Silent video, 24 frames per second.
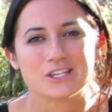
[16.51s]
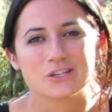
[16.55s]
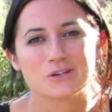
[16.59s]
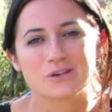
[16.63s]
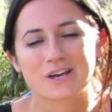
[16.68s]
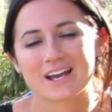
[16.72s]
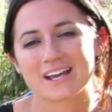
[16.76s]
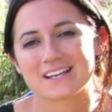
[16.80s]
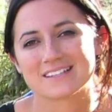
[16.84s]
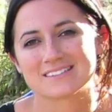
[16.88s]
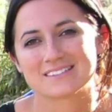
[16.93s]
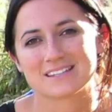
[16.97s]

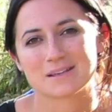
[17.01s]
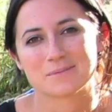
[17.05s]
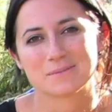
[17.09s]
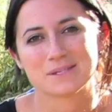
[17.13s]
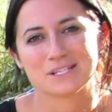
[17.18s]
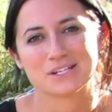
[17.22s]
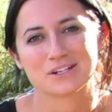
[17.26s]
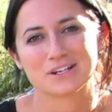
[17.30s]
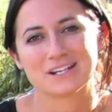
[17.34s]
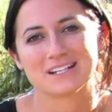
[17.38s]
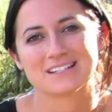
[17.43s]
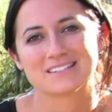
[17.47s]
You guys sent
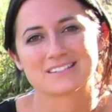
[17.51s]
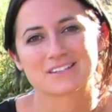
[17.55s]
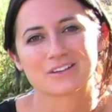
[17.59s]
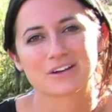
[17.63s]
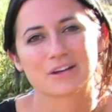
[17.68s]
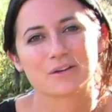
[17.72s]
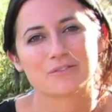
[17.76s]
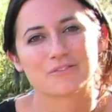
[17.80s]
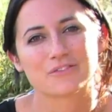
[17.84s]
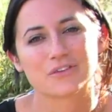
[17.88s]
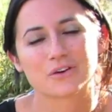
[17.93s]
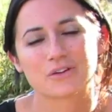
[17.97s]
me your
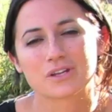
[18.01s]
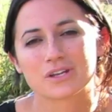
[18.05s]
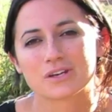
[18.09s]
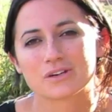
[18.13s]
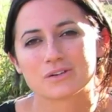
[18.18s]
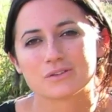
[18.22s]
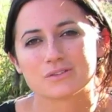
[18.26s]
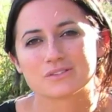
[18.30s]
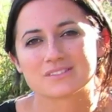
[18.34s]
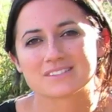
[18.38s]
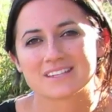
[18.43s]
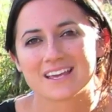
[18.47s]
Instagram
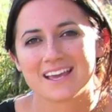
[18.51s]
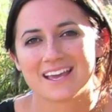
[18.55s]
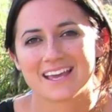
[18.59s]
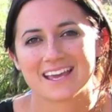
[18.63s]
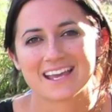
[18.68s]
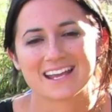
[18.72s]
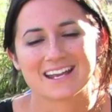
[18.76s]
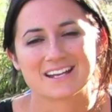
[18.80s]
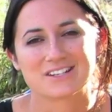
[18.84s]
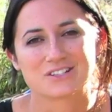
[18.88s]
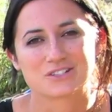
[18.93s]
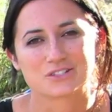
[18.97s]
photos
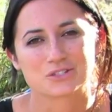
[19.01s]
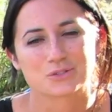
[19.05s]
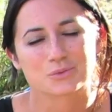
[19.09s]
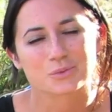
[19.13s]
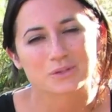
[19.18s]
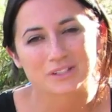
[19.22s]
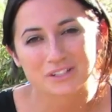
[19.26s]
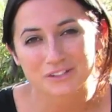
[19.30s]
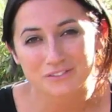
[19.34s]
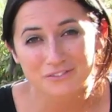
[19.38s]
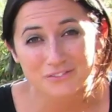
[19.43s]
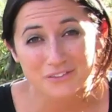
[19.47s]
and your
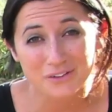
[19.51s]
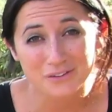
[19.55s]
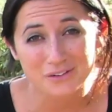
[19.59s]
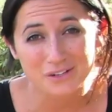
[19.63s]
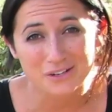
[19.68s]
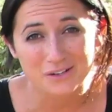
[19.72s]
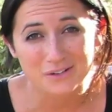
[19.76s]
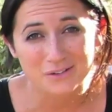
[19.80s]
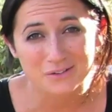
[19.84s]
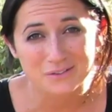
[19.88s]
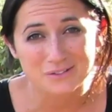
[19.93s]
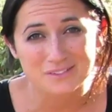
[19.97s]
Twitter
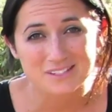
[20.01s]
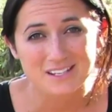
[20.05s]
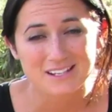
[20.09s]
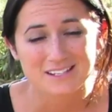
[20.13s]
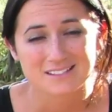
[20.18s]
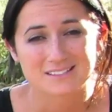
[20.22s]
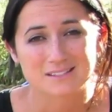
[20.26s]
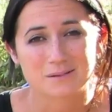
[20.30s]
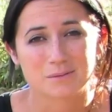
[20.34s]
photos.